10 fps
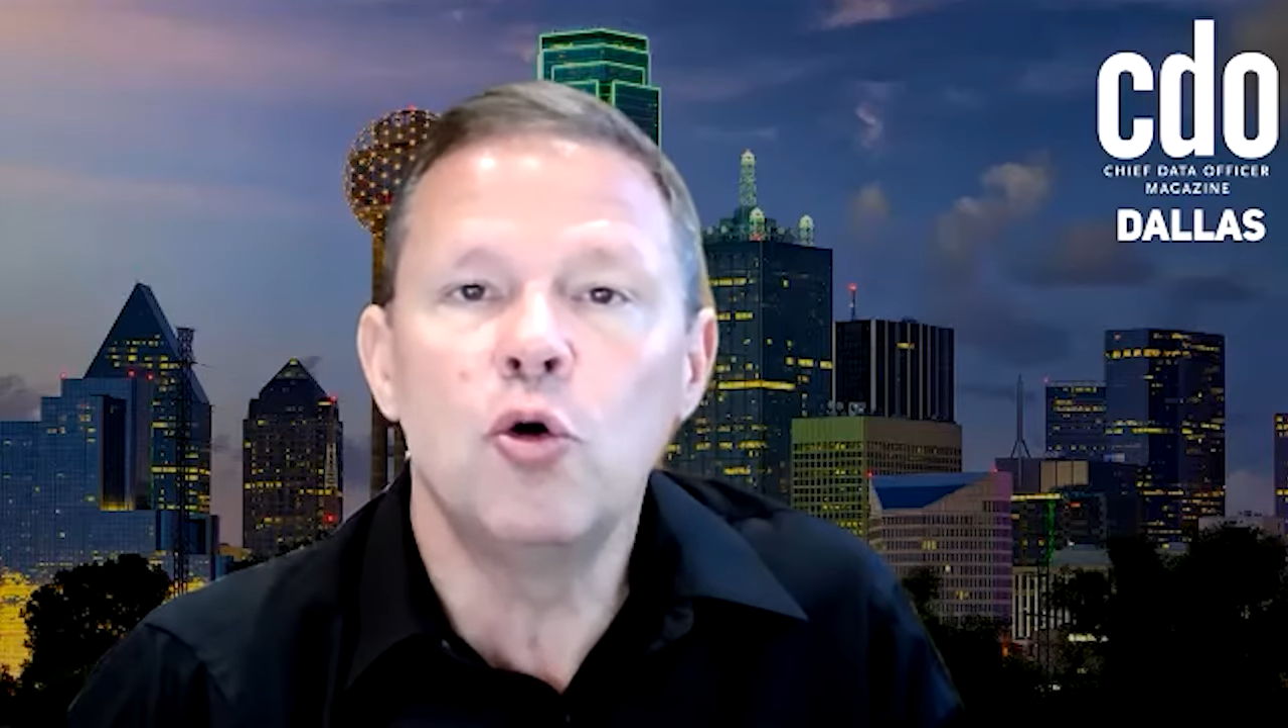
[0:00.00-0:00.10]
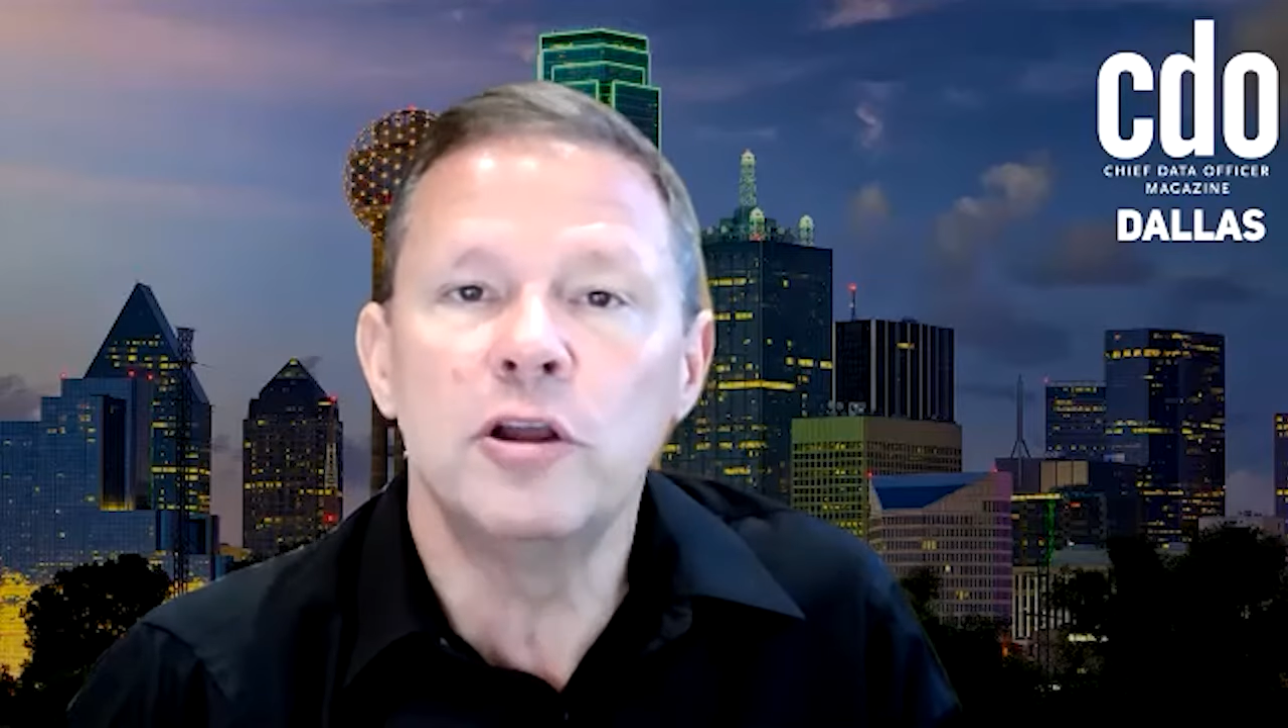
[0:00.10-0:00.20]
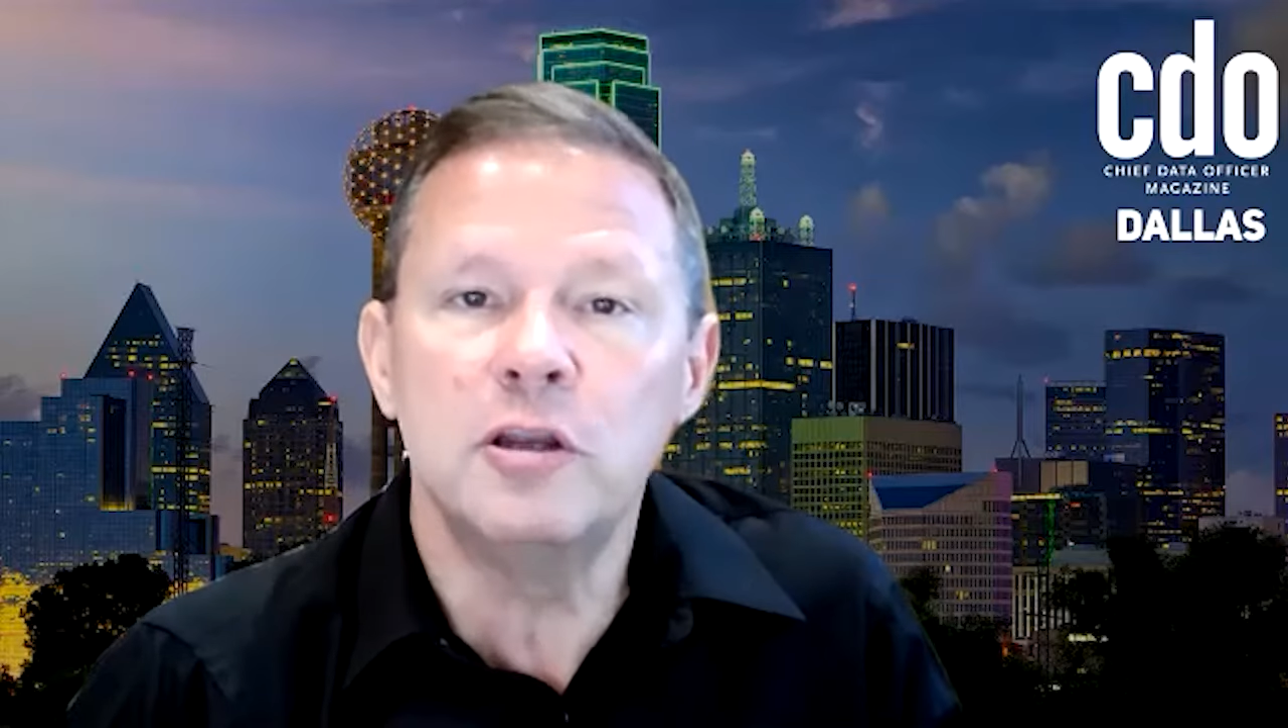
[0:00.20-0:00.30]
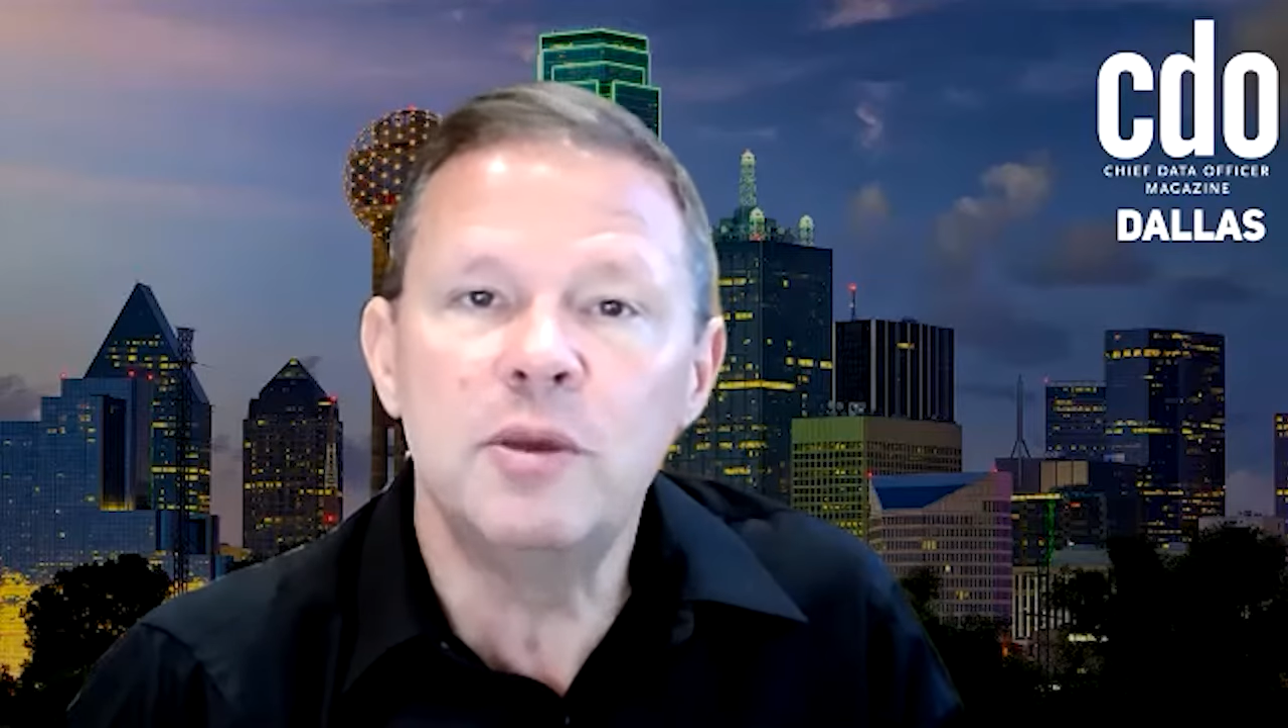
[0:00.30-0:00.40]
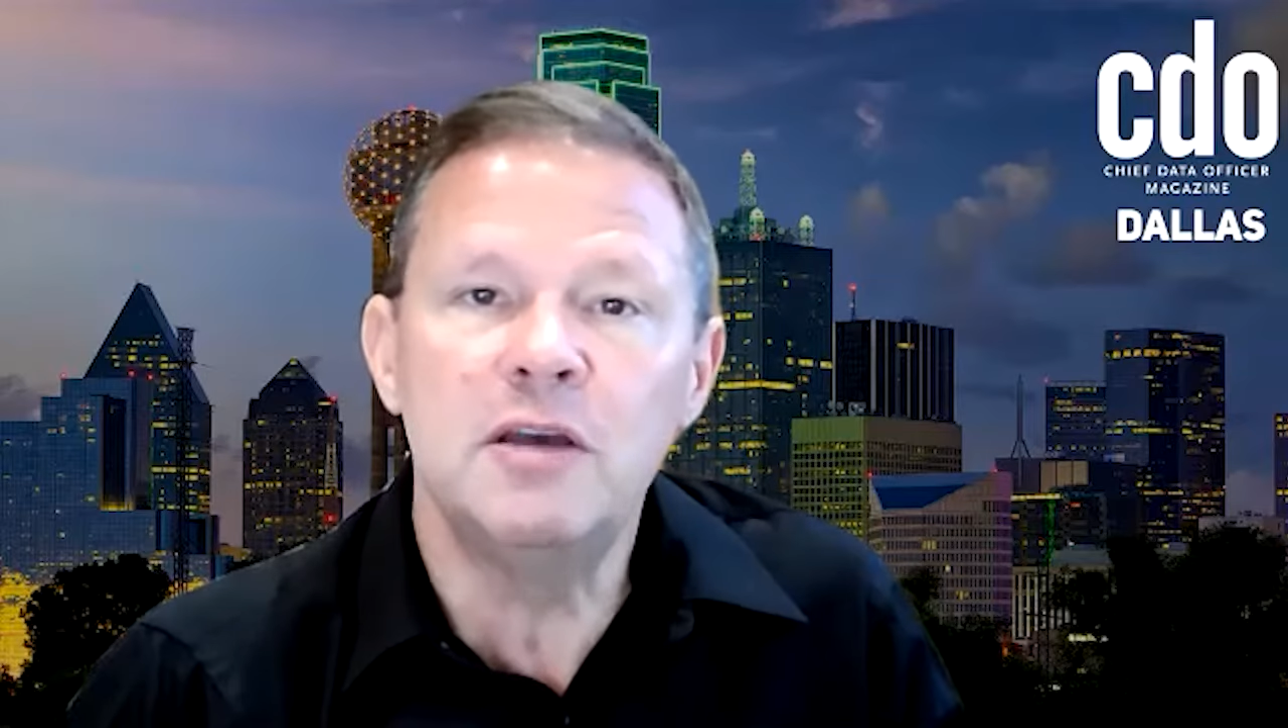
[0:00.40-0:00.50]

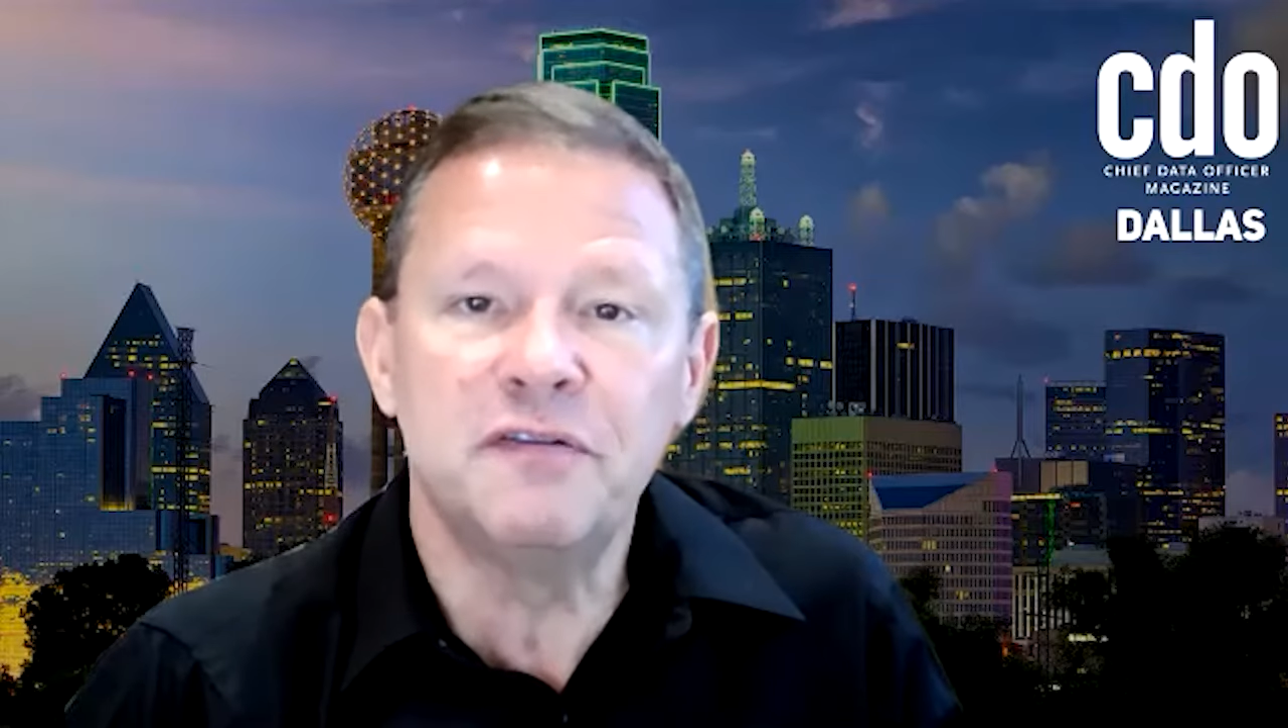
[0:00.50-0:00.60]
going to be a